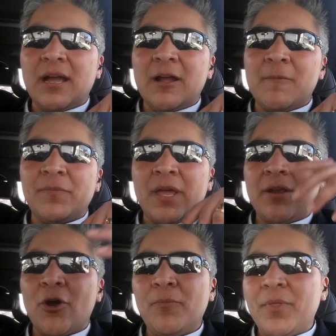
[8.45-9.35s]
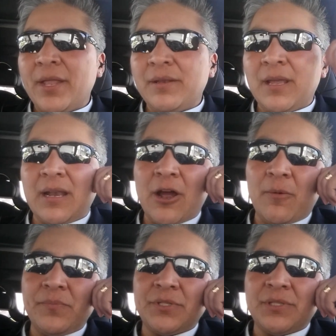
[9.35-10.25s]
um, and hope that it
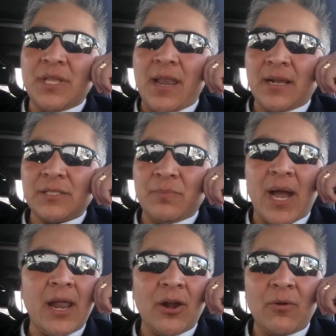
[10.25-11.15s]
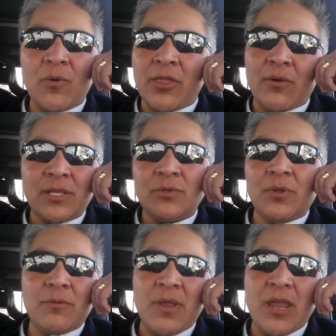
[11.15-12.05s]
helps the next buyer, whether it's
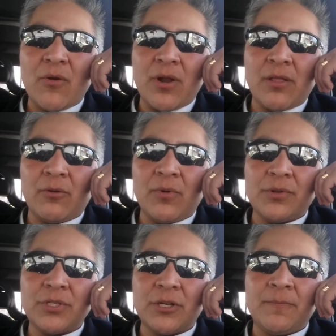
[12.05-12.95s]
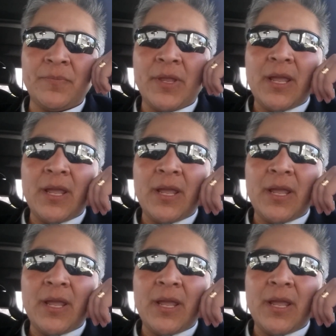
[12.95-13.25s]
with me or another realtor.